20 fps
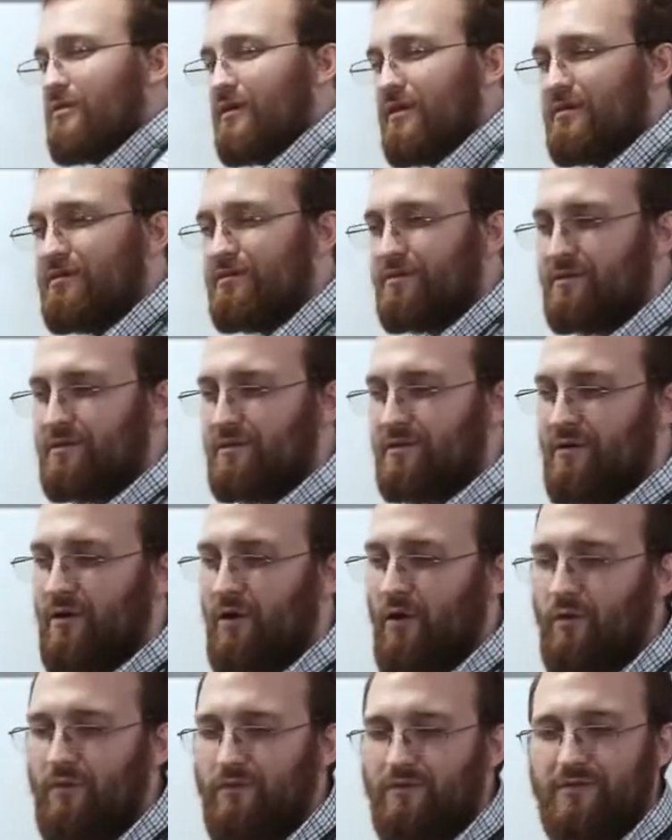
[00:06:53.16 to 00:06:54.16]
things,
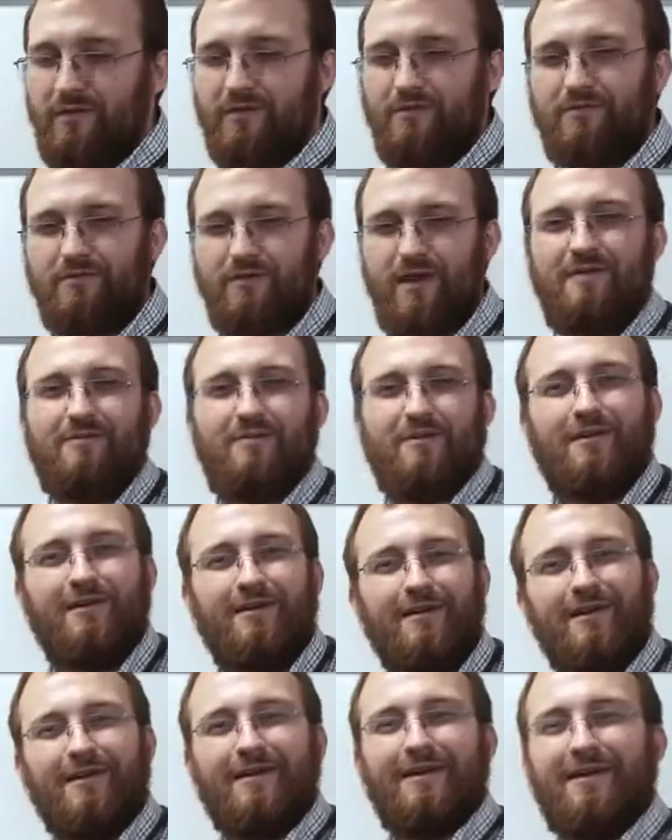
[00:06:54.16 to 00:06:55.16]
hopefully,
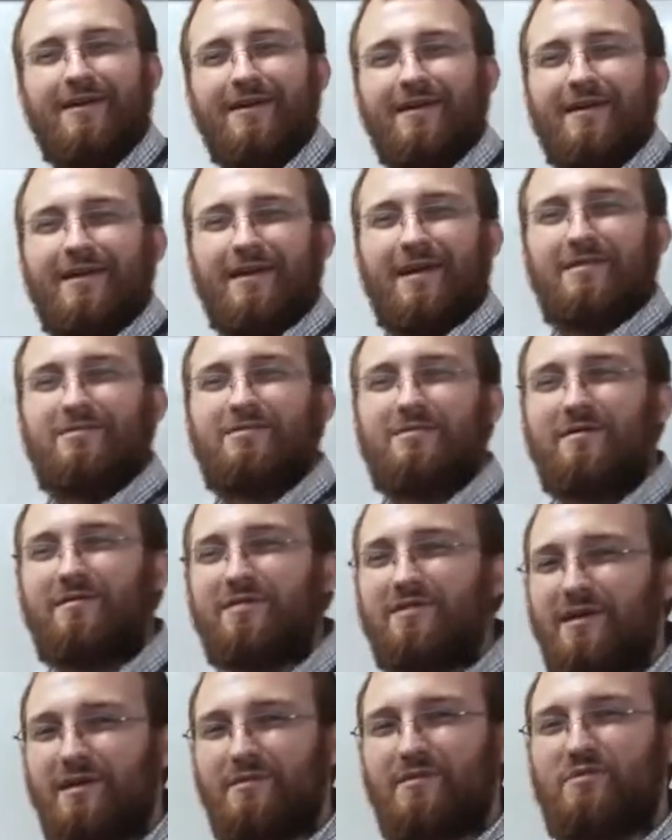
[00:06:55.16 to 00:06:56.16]
forever. And so
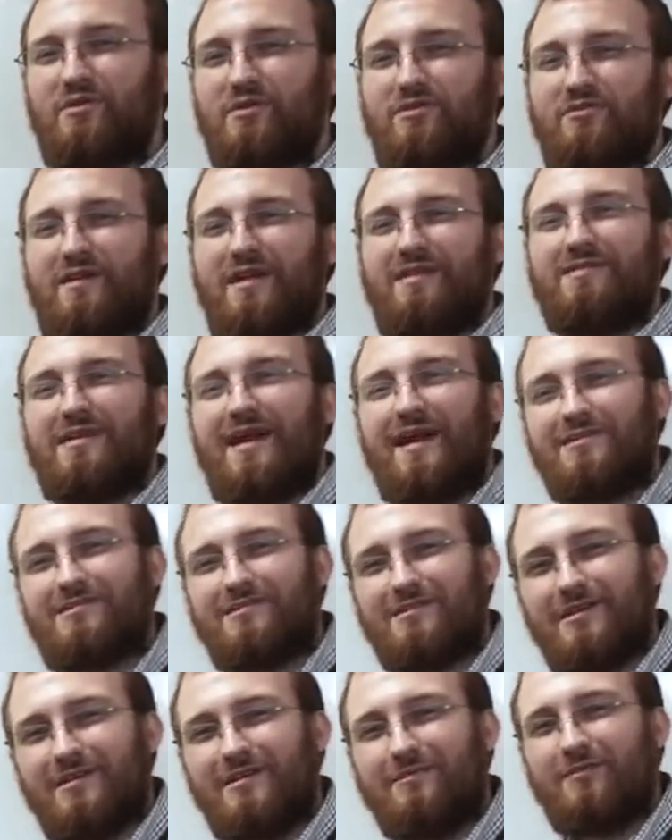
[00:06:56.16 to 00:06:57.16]
every time you put a
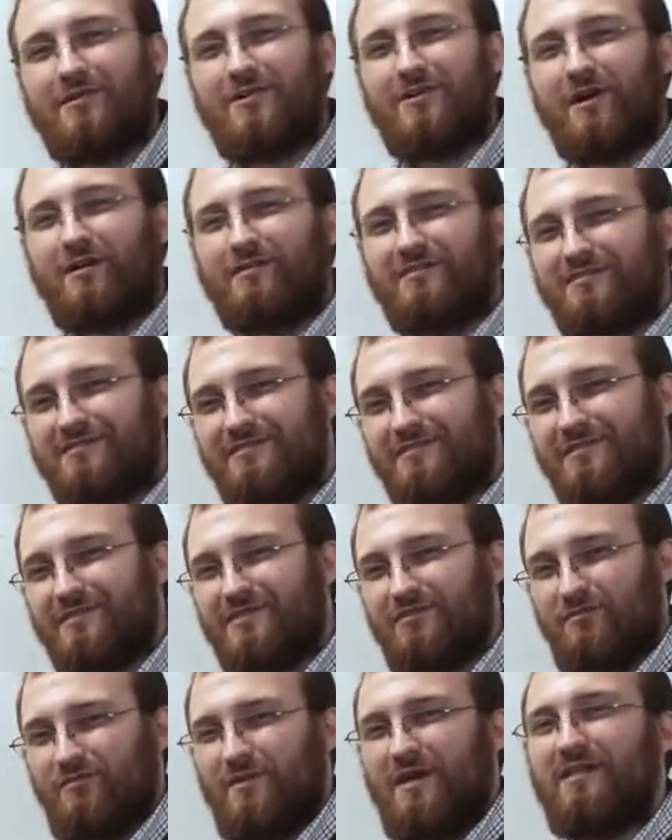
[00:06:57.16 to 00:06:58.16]
transaction in, regardless if
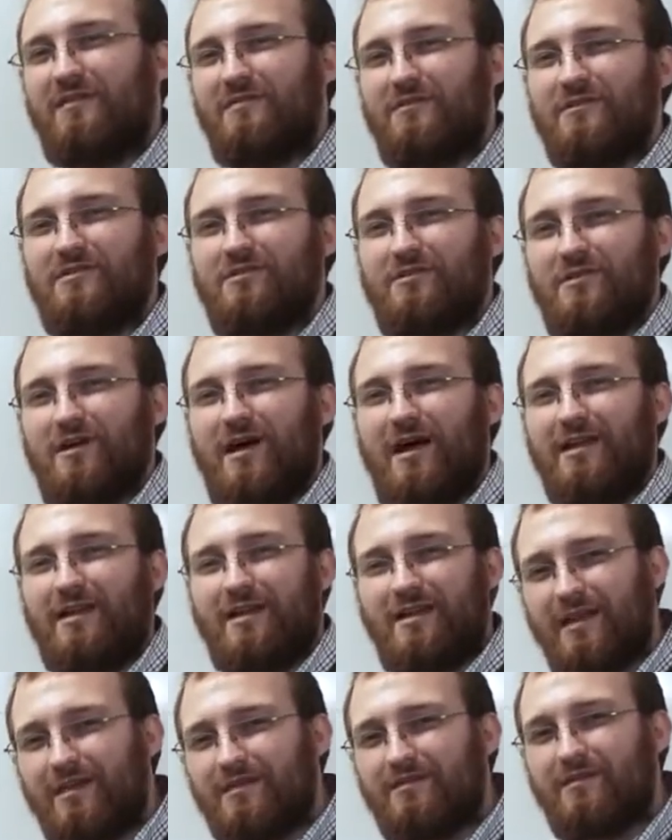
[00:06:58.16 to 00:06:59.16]
it's relevant or
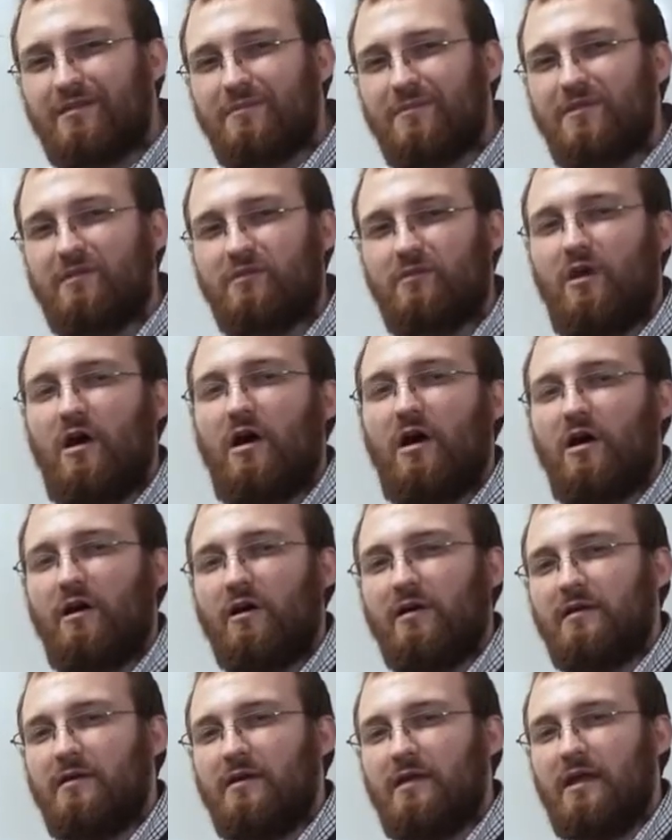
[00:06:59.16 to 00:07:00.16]
not, it ends up in the
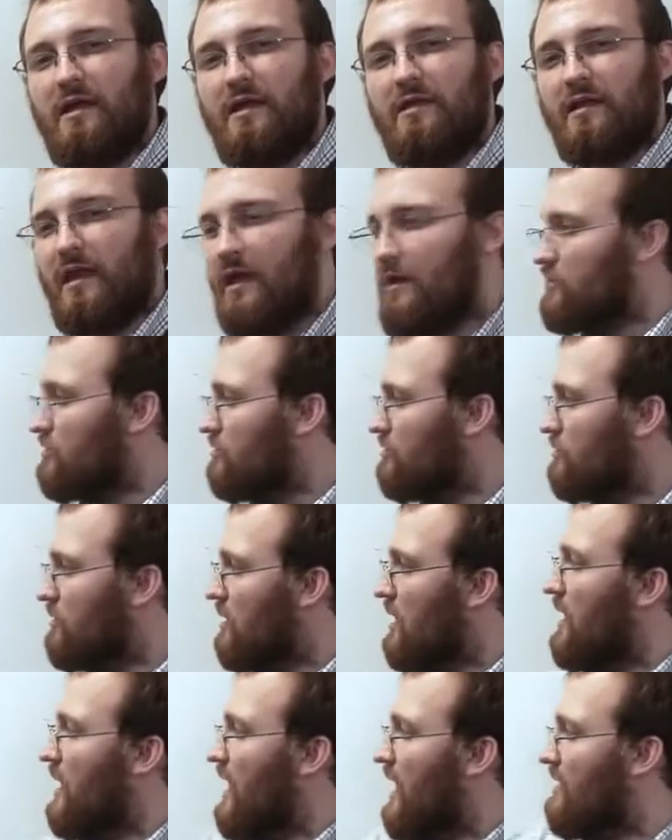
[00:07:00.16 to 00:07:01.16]
log. And as
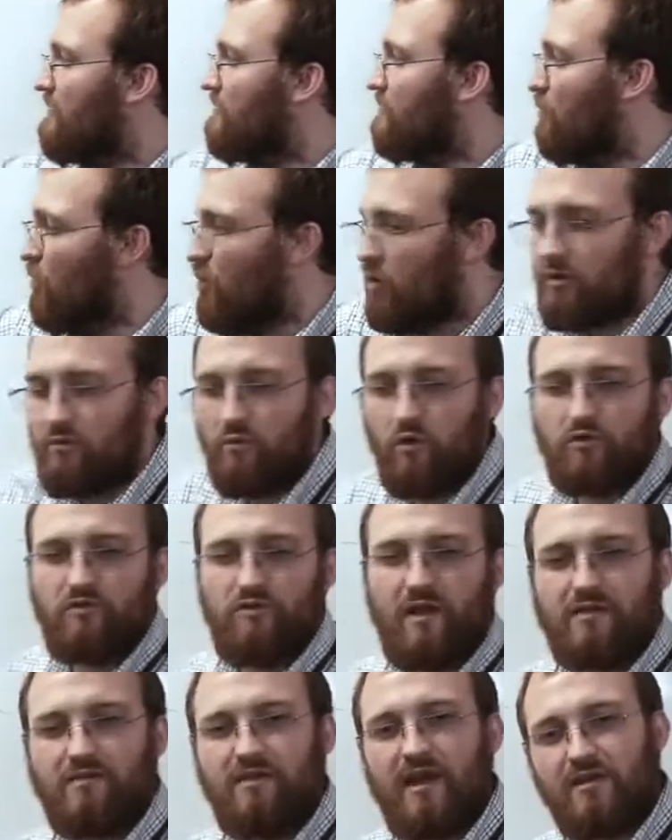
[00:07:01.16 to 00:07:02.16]
you have more and more
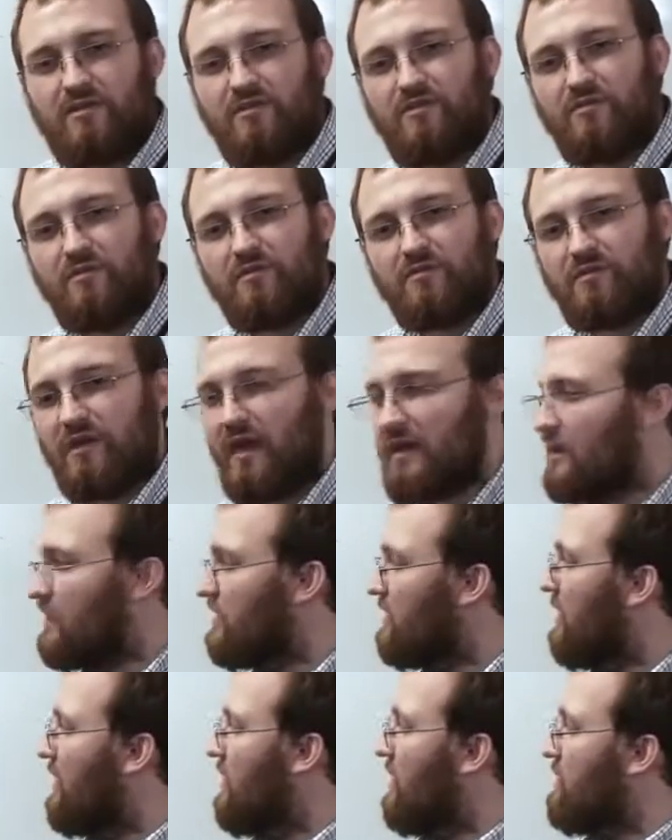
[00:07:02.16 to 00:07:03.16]
transactions per
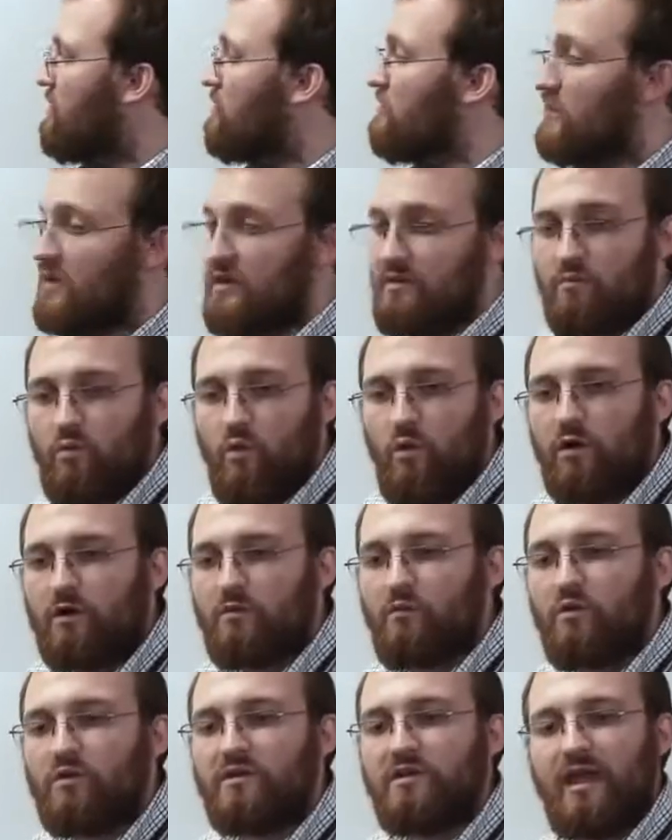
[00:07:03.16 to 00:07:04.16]
second, you need more
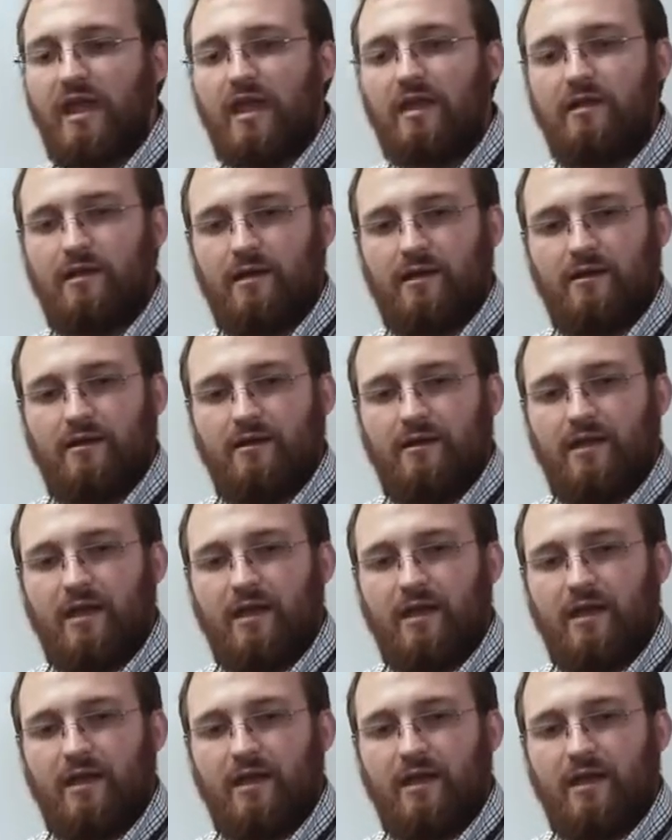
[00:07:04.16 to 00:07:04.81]
and more data.